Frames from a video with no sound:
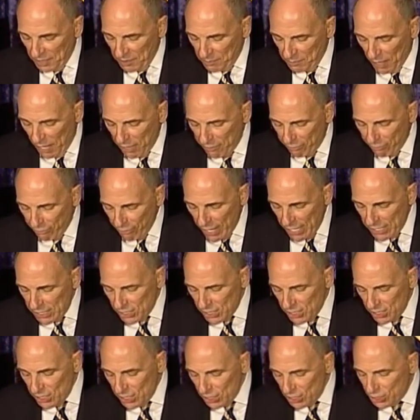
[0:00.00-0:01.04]
My friends
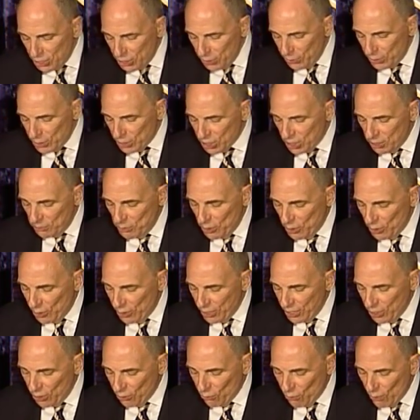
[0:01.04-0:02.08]
in the Jewish
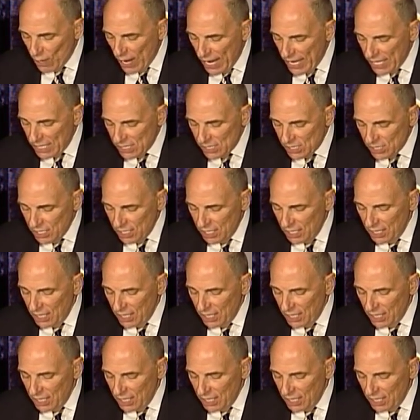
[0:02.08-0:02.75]
community who raise